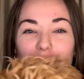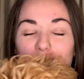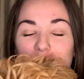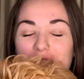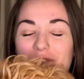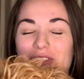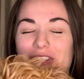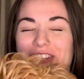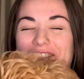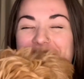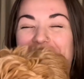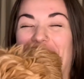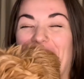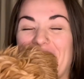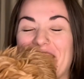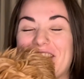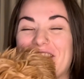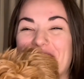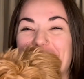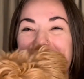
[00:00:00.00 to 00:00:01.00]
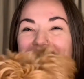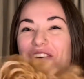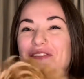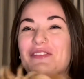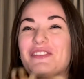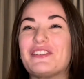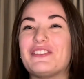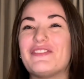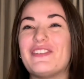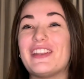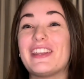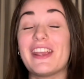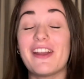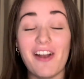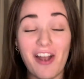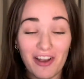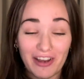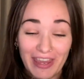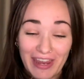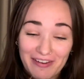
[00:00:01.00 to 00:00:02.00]
decided to film this video.
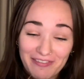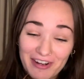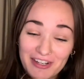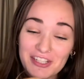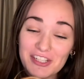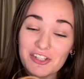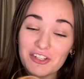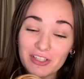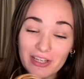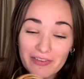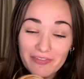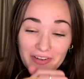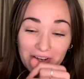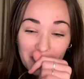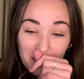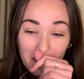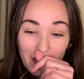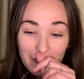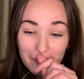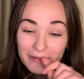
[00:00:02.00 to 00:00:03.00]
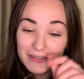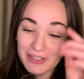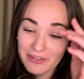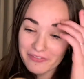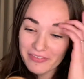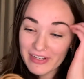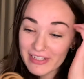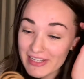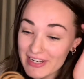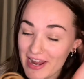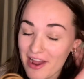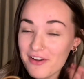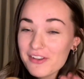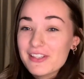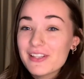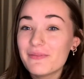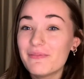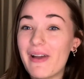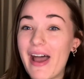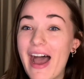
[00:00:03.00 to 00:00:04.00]
Okay, Reggie, you're giving away what the video is
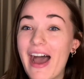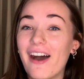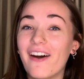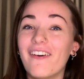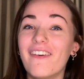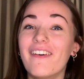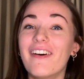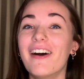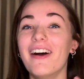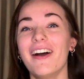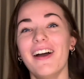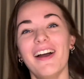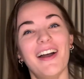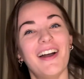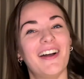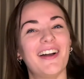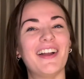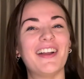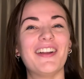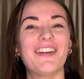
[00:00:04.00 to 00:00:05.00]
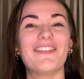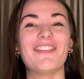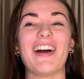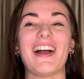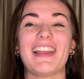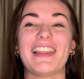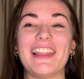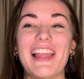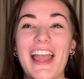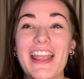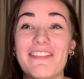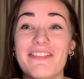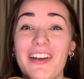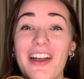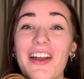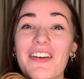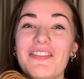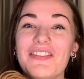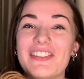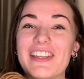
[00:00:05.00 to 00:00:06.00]
about. My life
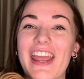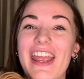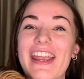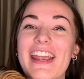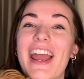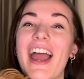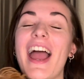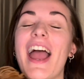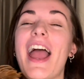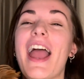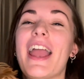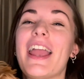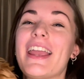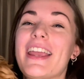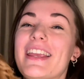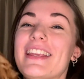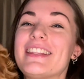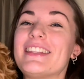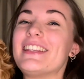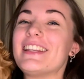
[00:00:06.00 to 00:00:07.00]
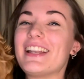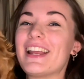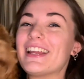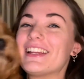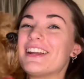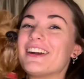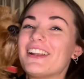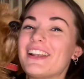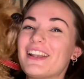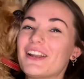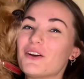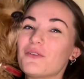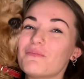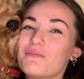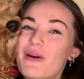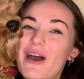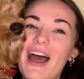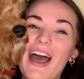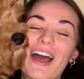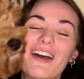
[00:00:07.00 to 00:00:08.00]
update is that I got a little
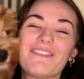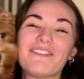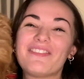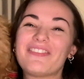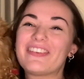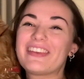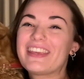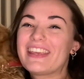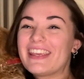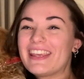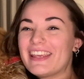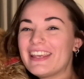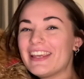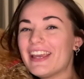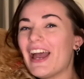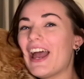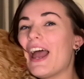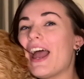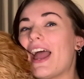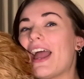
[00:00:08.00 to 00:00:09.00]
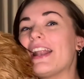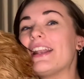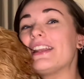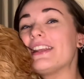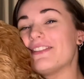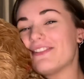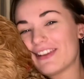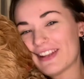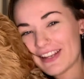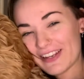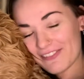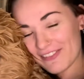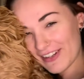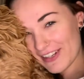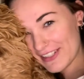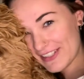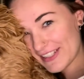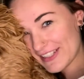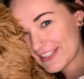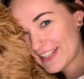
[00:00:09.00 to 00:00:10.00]
puppy and he really wanted
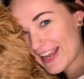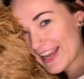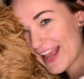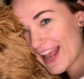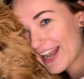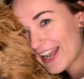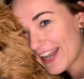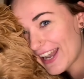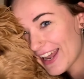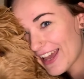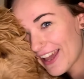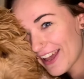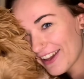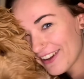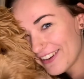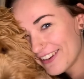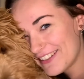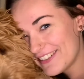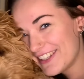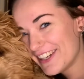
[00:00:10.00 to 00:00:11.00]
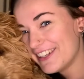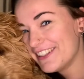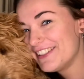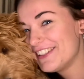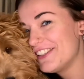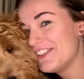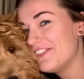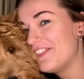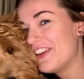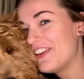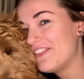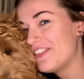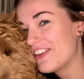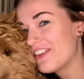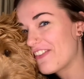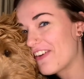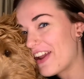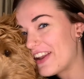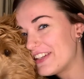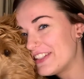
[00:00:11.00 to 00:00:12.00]
to say hello, don't you, baby
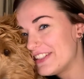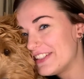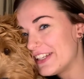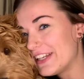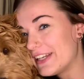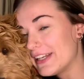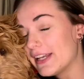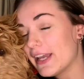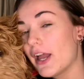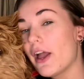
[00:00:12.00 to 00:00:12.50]
Reggie?